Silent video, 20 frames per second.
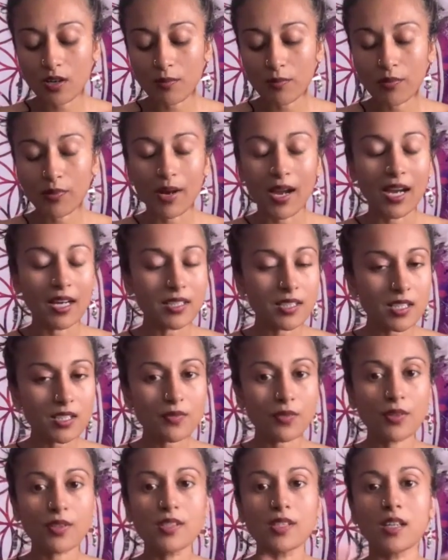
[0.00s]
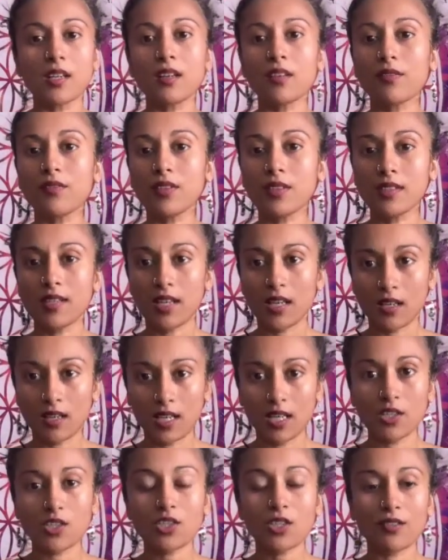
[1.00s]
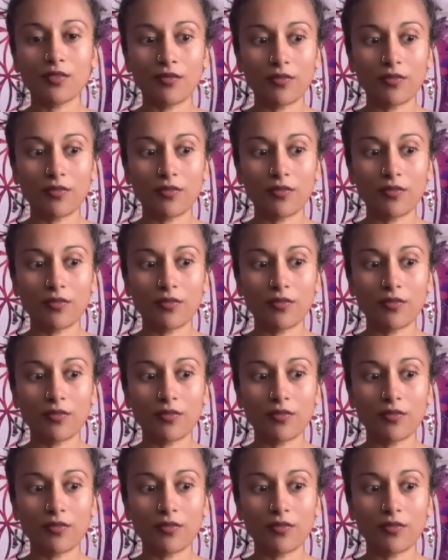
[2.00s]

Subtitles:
practice, for the sake of this ancient